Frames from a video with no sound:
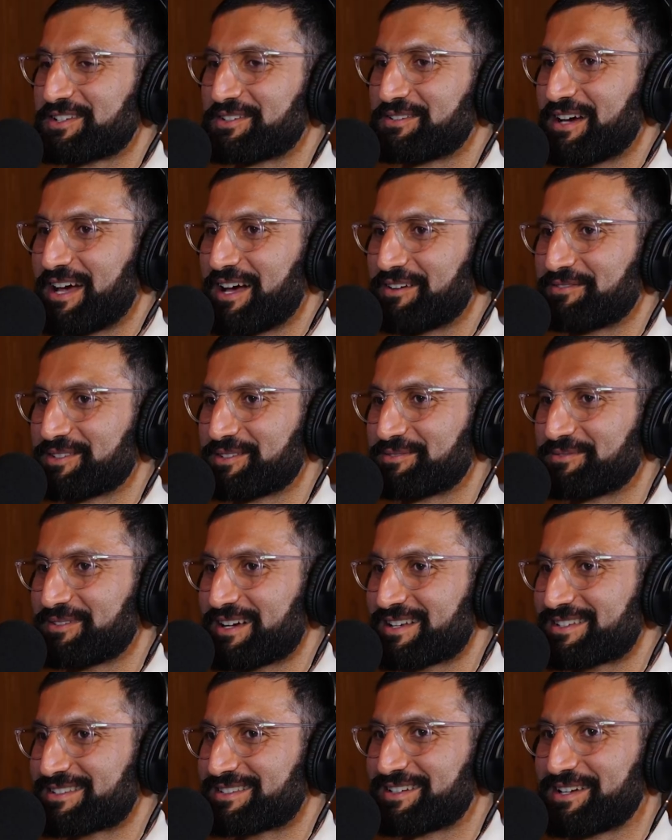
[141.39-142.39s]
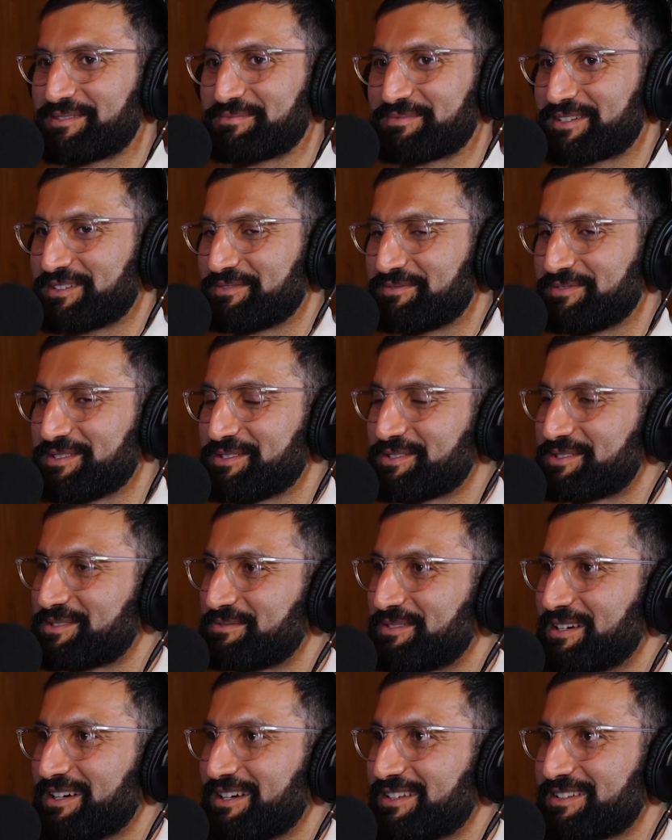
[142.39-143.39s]
don't have in the West, and I'm confused
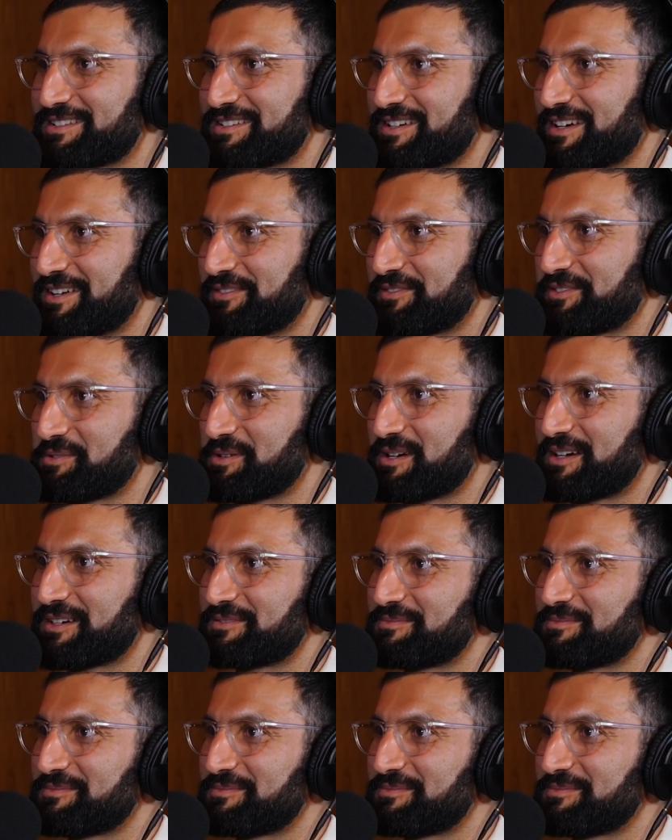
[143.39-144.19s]
why it's not everywhere.